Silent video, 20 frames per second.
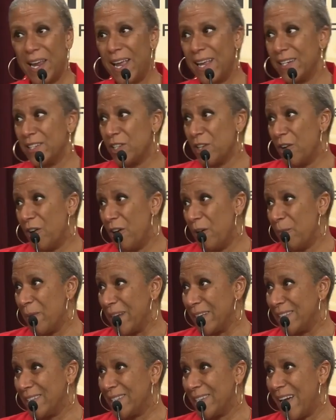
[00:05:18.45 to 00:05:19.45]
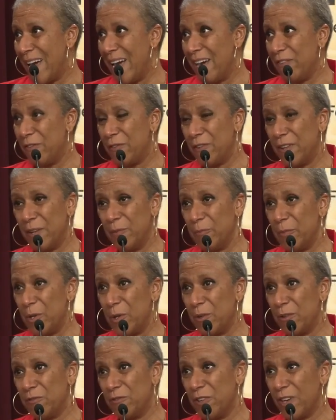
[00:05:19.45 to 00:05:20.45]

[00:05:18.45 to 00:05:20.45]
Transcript: and to all my staff and beautiful